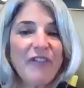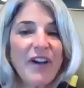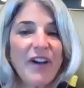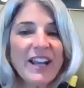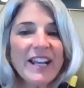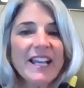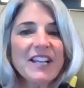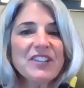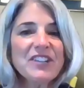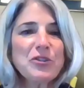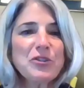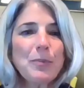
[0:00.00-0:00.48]

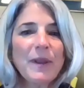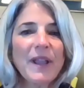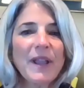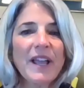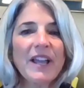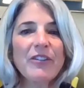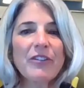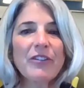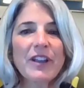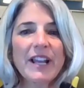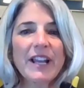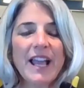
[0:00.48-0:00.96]
financial
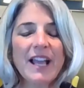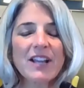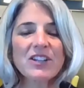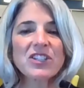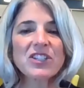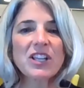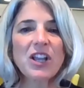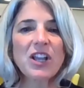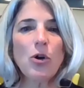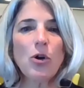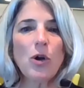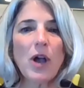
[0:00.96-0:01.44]
planner can
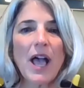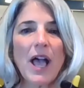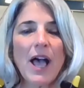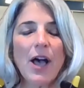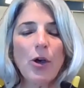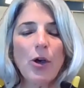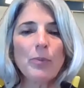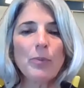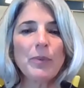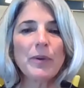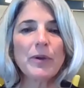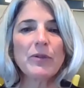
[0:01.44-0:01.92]
actually
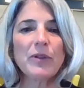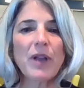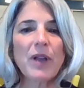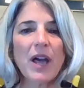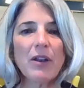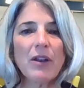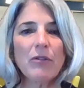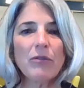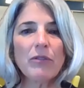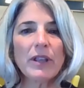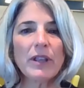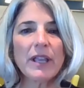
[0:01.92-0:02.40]
help you
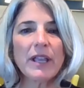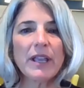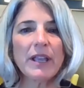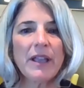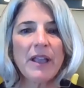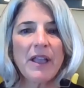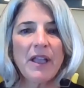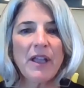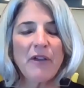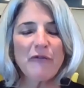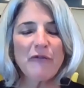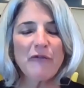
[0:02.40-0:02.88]
not only
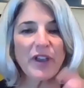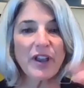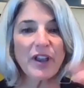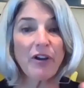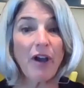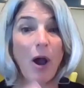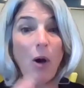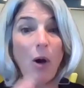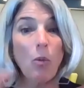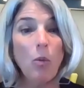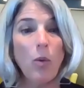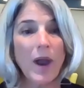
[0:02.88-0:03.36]
figure
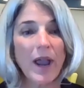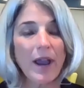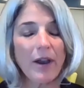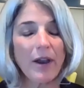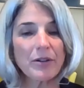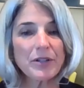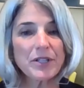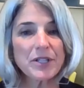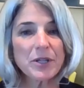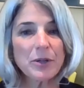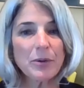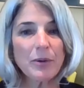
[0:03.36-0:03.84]
out
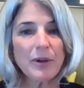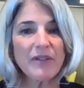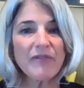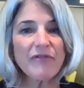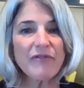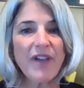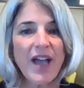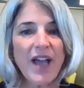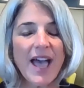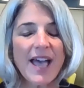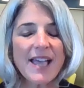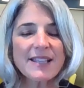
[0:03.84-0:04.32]
where to
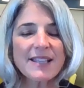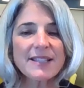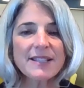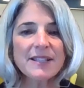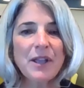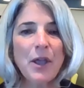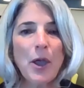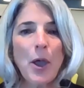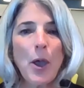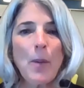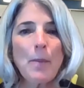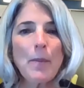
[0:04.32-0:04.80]
invest,
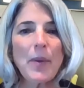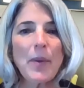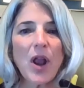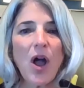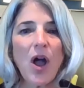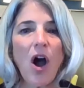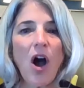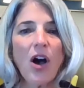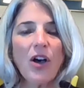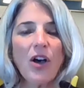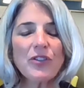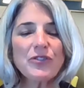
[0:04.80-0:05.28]
but
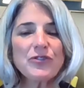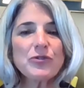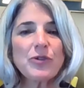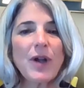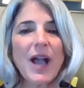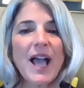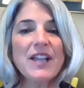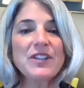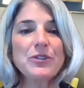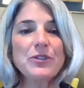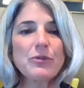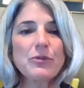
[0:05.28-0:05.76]
also
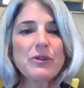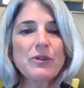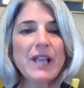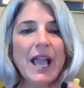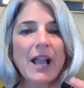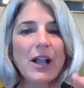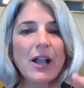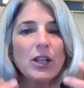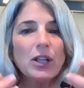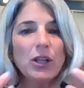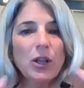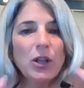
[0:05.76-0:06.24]
as you
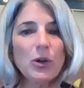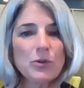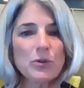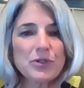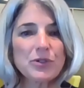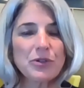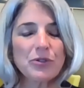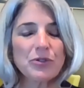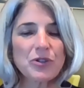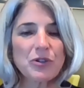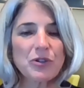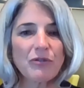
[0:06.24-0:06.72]
get
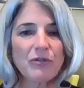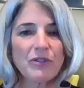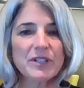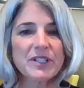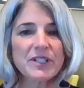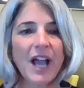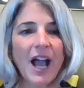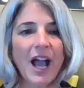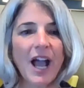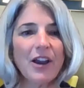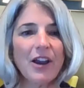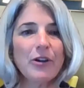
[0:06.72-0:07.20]
closer to
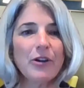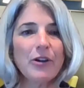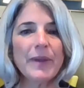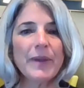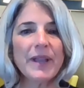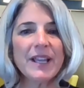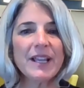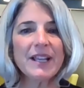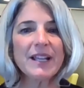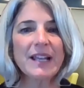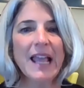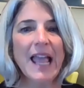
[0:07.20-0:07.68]

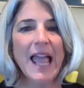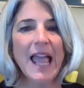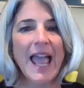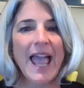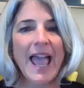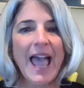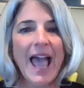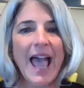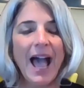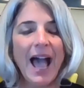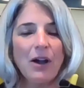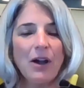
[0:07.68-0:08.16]
retirement,
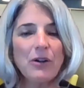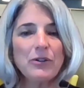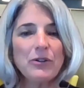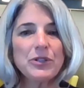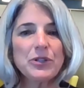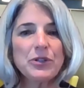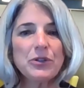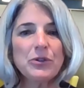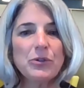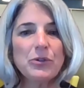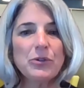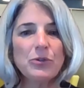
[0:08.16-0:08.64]
how
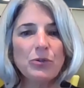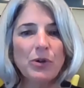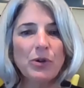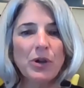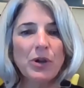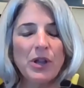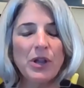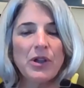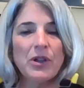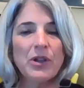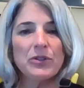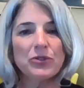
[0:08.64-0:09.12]

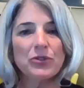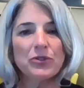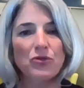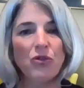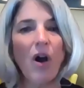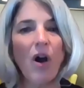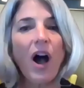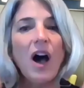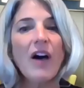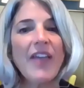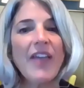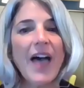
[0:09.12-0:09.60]
to
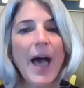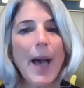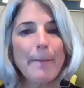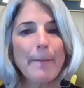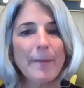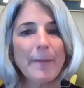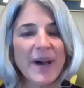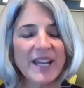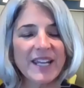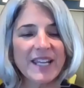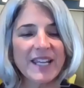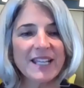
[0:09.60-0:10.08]
draw that
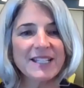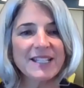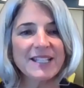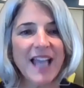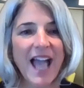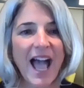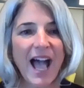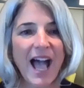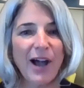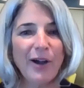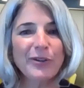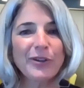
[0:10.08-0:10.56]
money
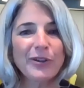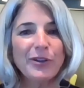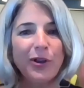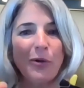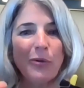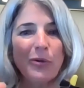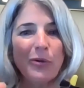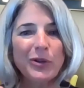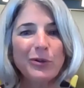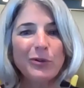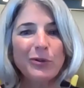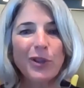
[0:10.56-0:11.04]
down.
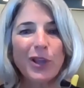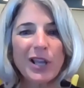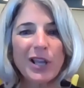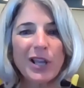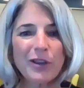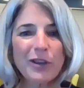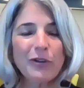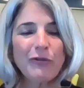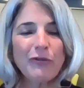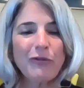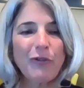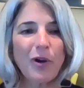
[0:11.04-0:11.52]
When you look
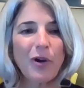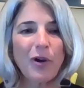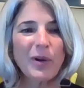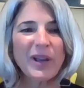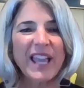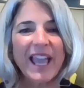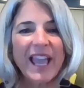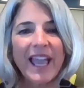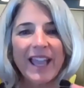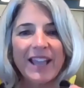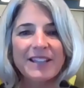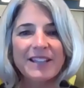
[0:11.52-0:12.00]
at your
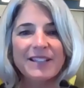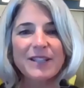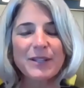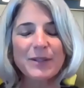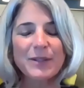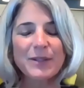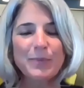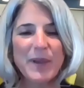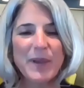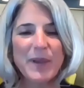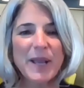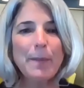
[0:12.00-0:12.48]
401k, it's
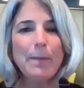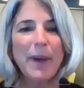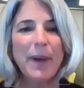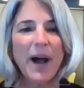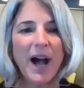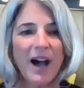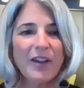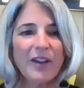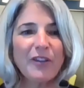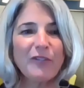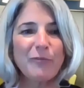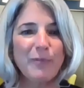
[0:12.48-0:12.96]
this big
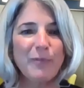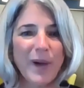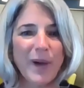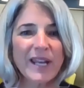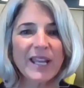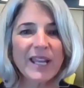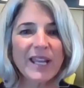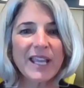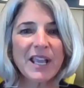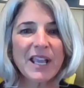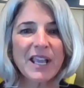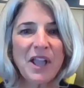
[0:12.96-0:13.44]
pot of
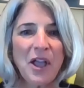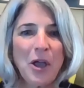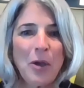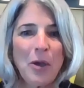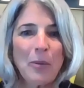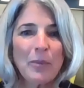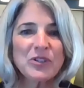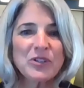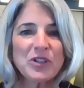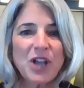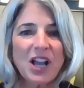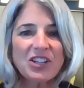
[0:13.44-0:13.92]
money,
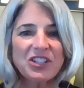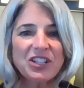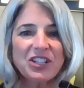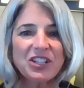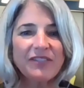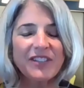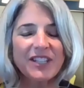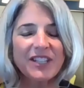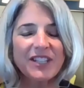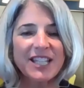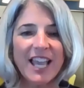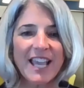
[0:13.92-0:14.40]
but you actually
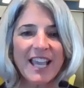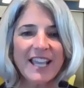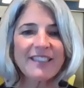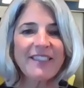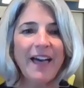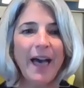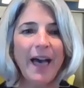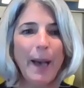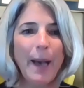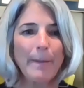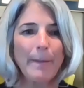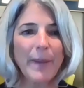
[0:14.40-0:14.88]
have to take
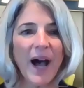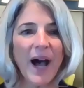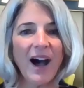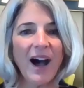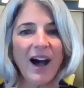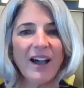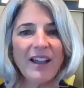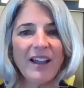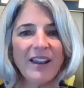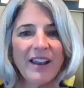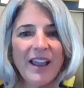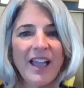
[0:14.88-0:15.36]
that
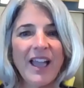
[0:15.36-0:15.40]
pot